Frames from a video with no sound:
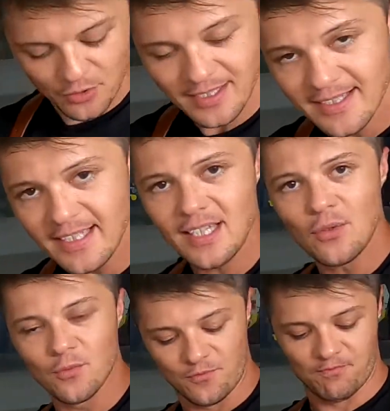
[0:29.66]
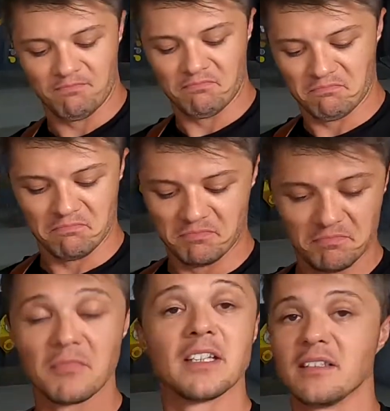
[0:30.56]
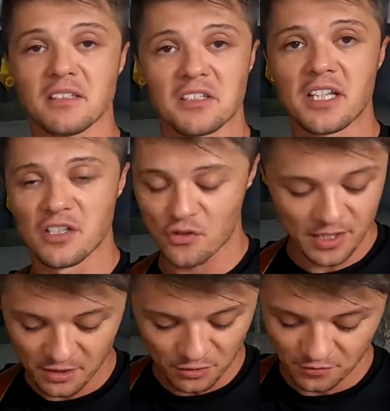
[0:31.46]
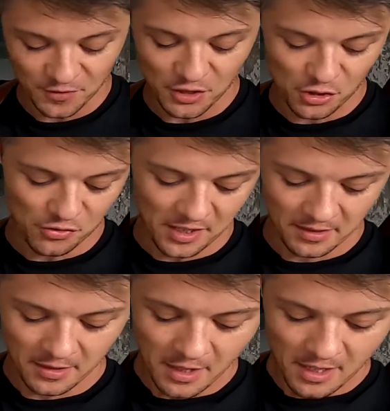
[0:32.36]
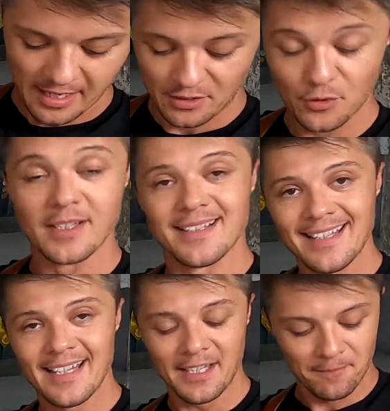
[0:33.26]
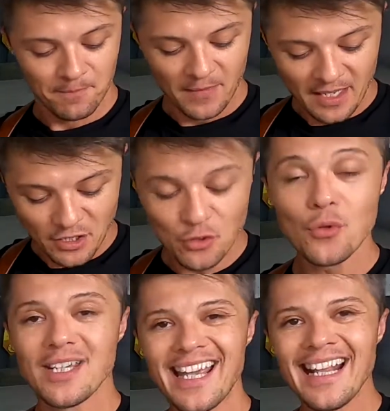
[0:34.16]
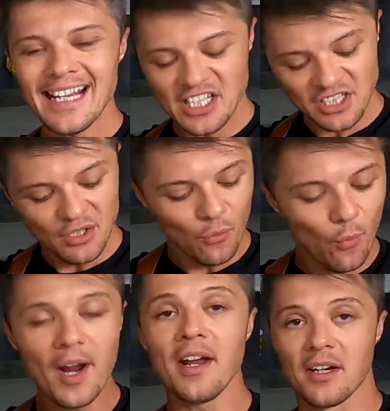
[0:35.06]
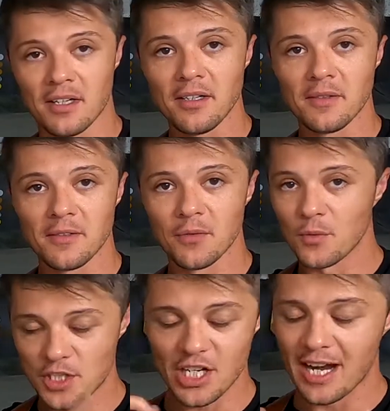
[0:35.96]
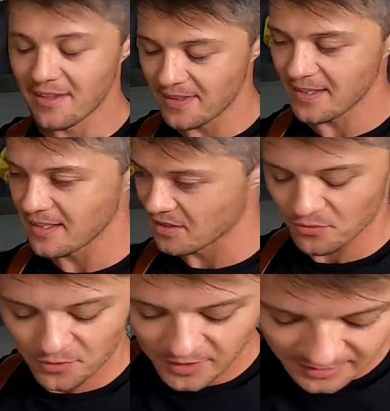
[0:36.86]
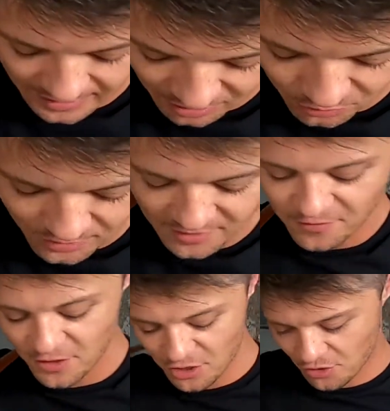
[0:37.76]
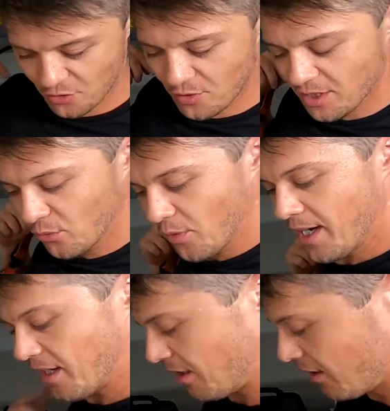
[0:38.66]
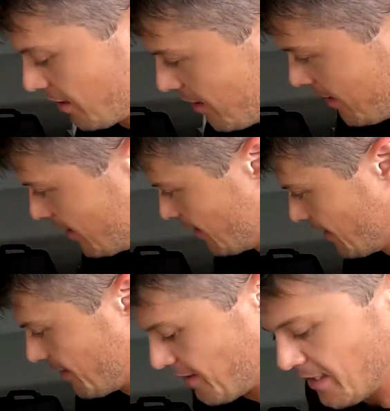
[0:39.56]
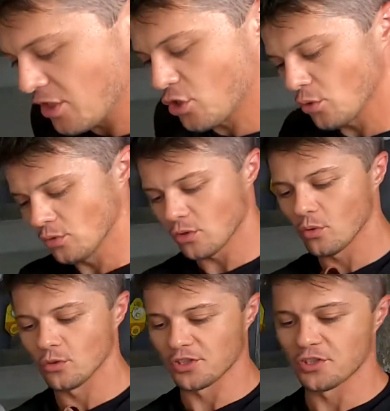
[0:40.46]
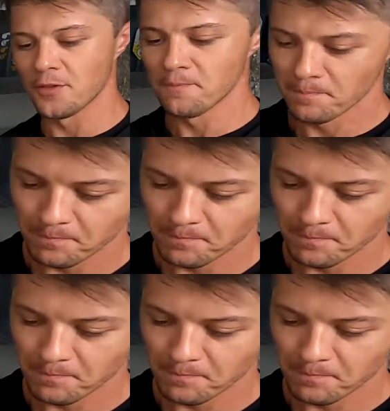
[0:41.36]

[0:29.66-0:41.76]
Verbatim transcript: you can see let's get straight into the features right as you can see you can actually wear which I think is really a great feature. You can wear this shoulder holster